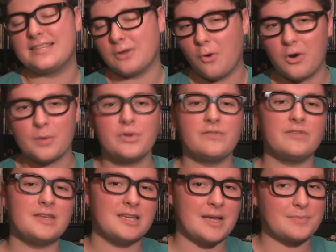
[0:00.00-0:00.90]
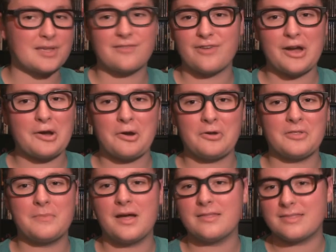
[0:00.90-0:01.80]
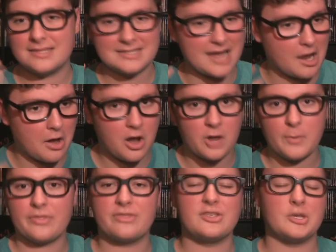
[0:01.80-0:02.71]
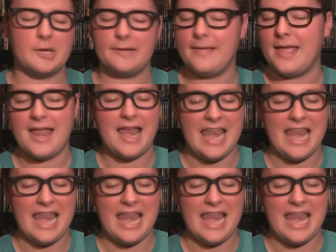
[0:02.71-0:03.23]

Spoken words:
It's a horror movie, comes out the very early of the month, it's got all the month to do it.